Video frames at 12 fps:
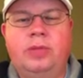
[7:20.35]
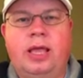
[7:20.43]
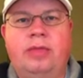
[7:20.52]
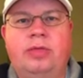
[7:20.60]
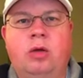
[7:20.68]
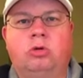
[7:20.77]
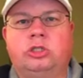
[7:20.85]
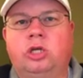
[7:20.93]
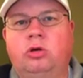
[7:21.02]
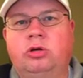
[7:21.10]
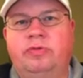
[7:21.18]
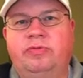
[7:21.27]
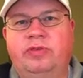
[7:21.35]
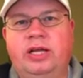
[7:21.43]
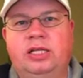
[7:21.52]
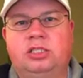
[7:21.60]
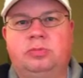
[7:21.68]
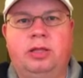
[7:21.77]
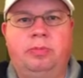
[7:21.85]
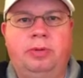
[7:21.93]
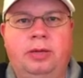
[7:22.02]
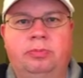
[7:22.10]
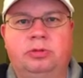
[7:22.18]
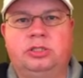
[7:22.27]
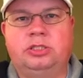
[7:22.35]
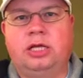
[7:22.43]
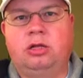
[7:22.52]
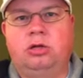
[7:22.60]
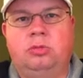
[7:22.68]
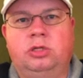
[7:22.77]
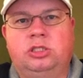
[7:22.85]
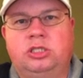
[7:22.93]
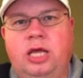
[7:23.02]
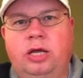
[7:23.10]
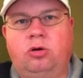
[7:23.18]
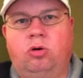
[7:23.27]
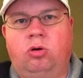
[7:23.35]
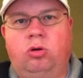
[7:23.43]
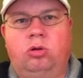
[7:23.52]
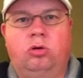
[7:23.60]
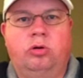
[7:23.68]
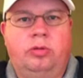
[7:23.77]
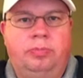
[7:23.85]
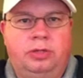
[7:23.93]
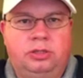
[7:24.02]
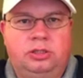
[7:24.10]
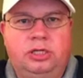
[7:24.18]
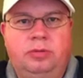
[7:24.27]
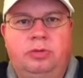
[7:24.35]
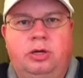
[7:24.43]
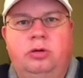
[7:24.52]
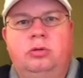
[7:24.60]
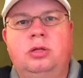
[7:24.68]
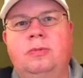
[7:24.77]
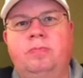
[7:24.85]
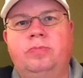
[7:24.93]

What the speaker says: And they were so convinced by the people selling them the snake oil or the placebo